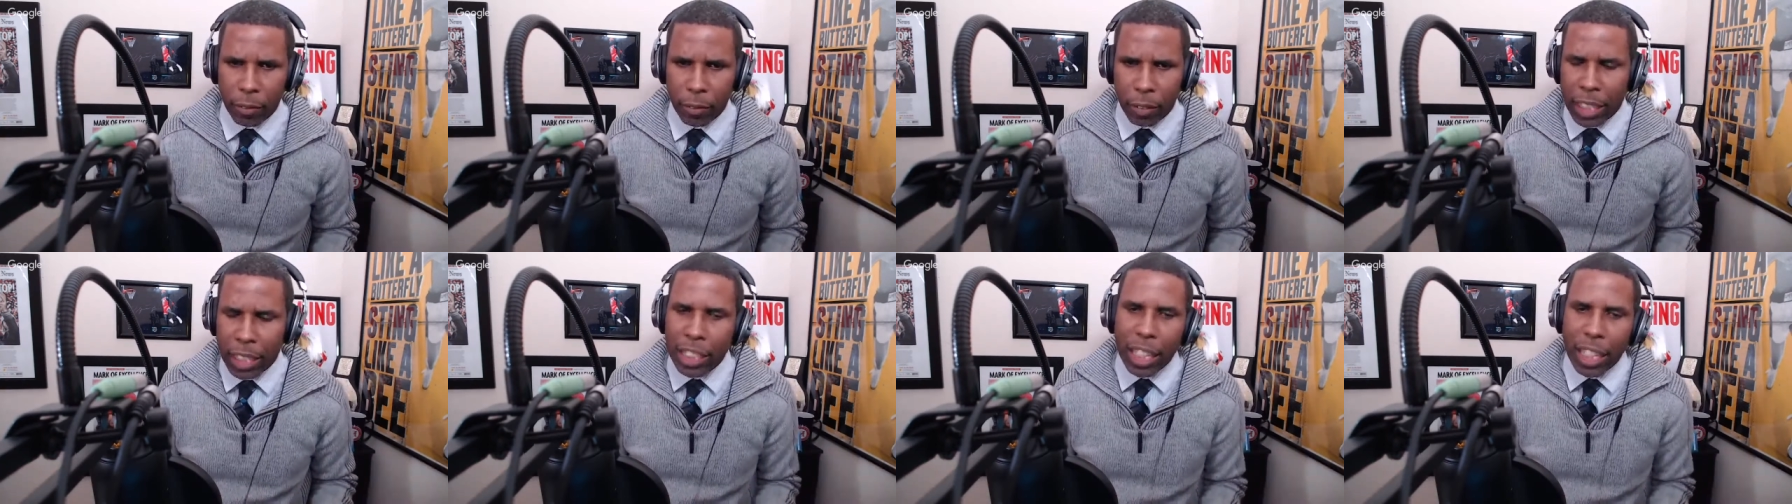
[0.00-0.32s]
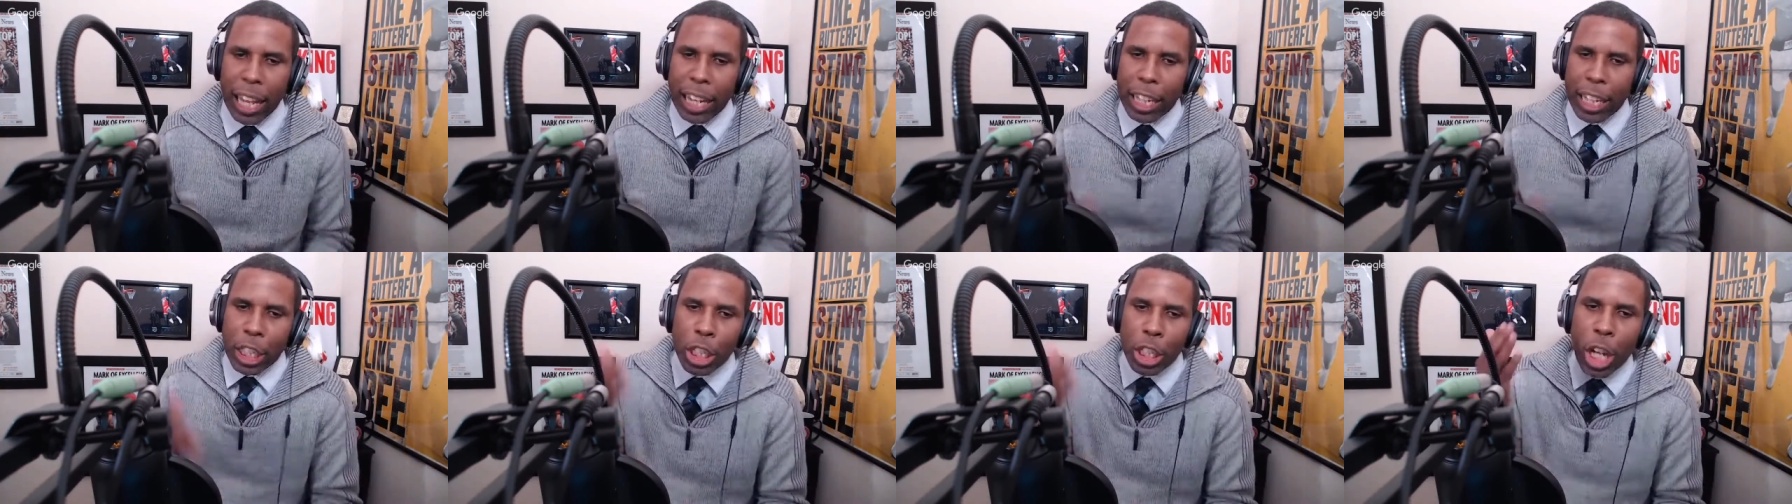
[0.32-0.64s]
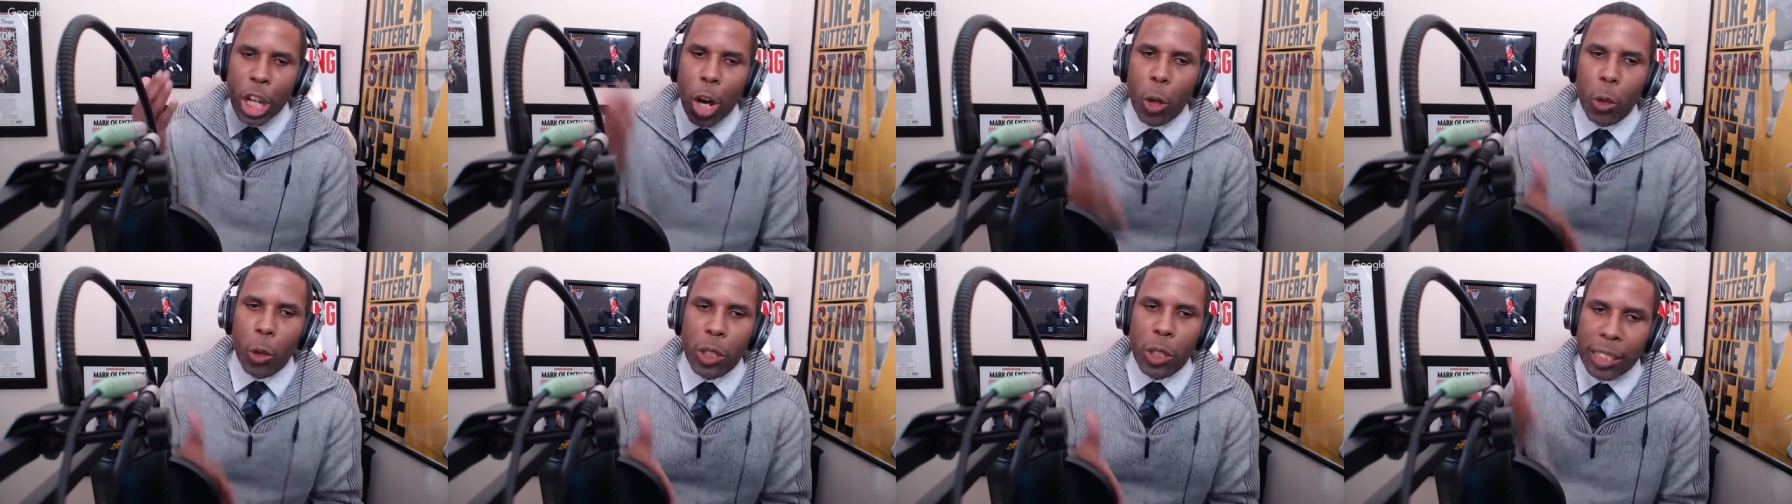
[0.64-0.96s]
It's like,
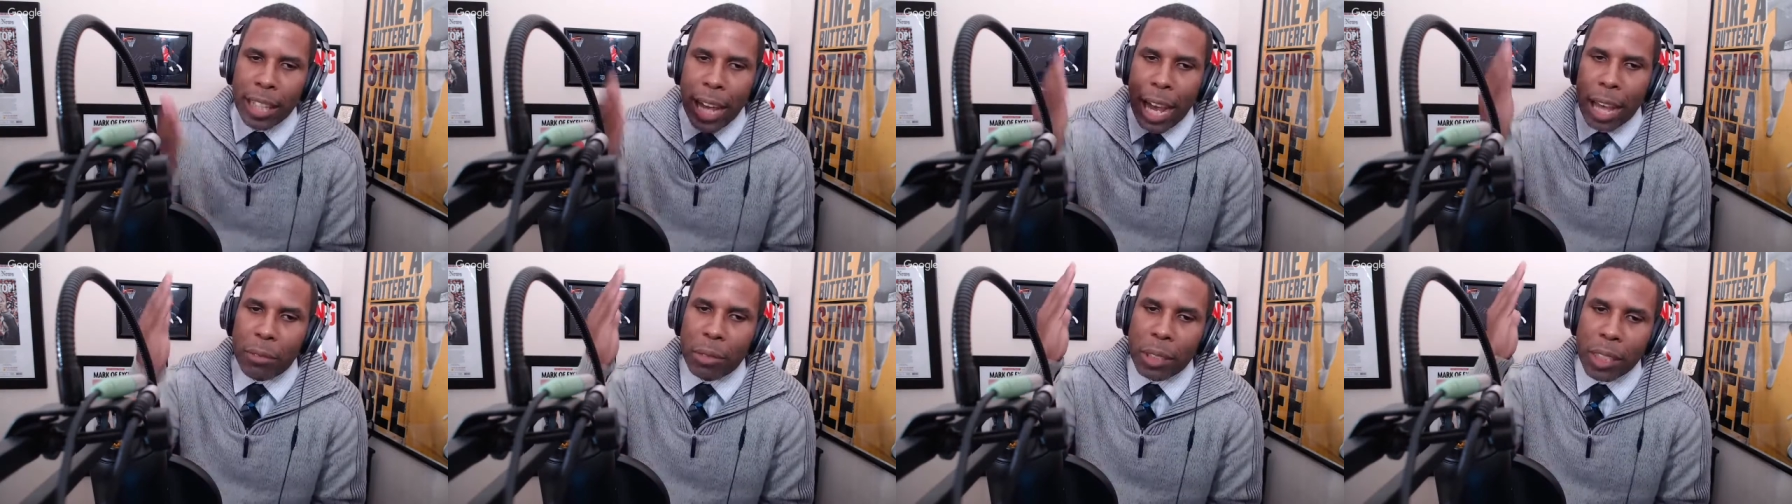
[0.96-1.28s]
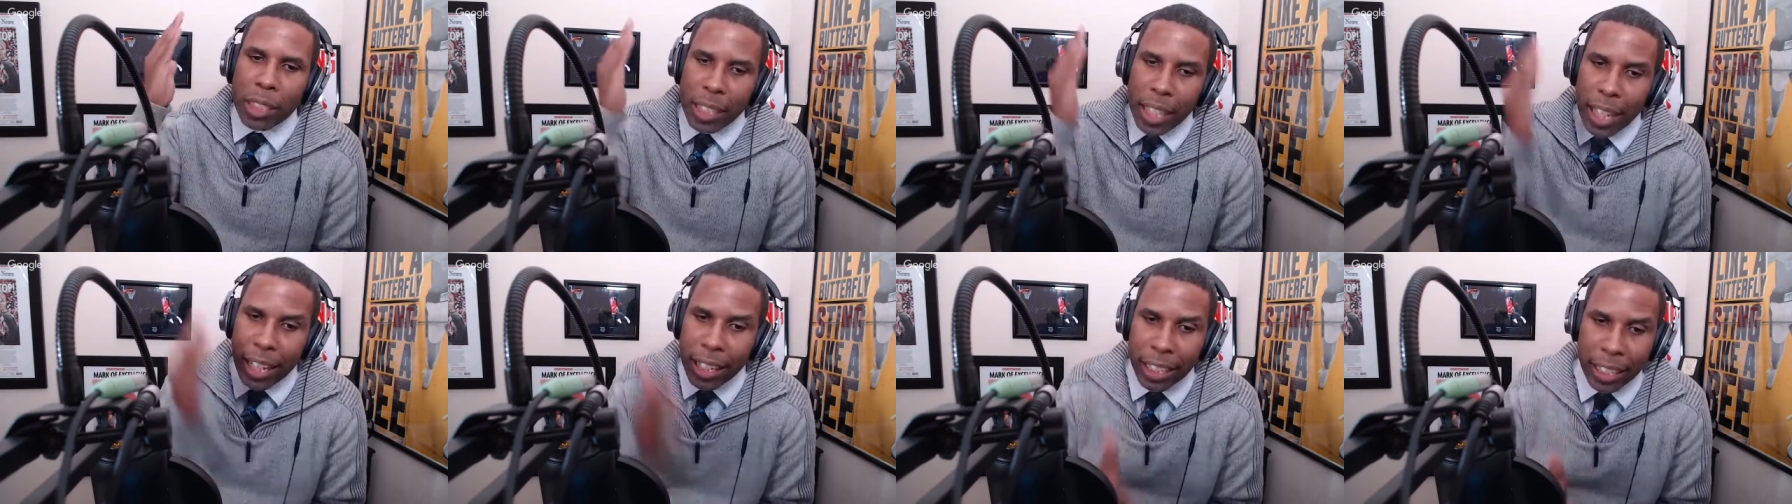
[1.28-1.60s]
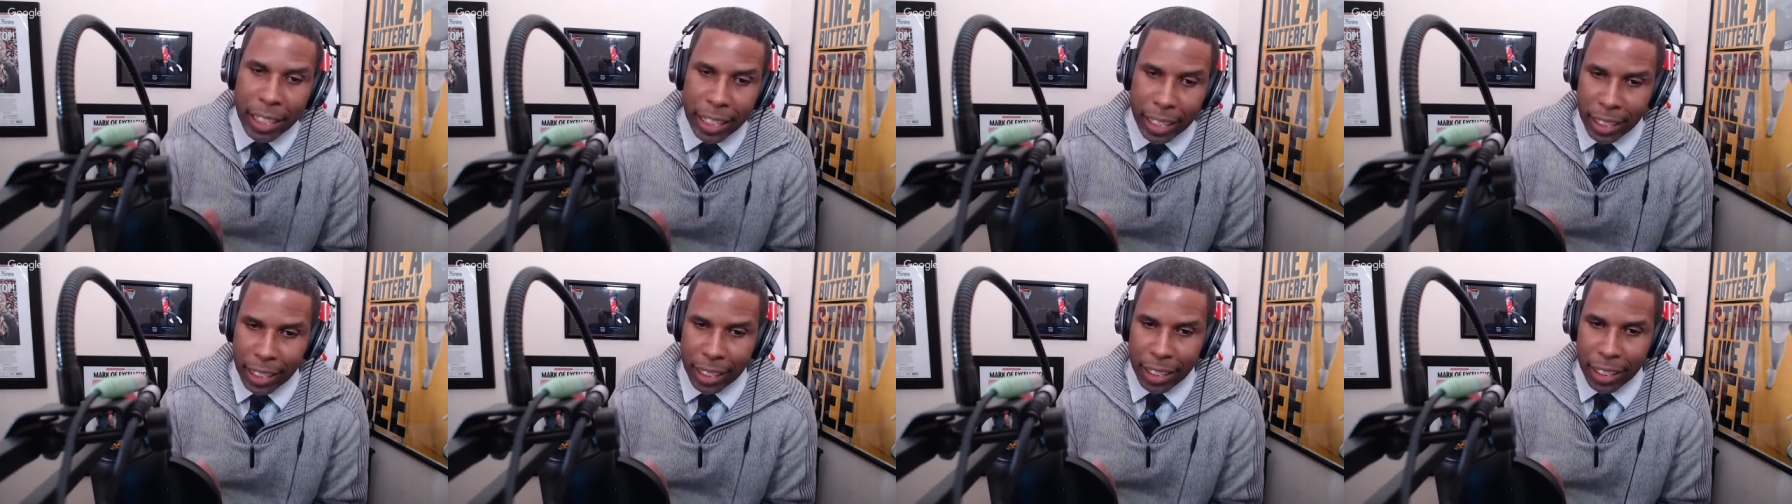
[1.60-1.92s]
no, stop
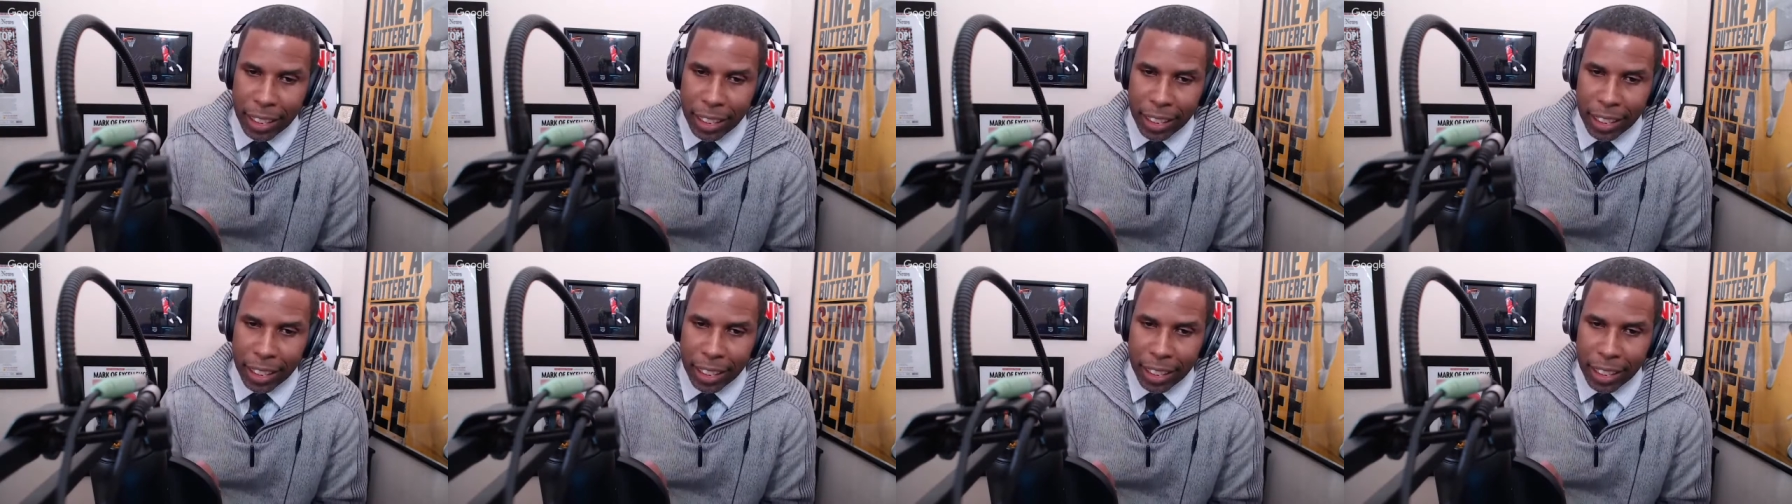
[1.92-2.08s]
sucking.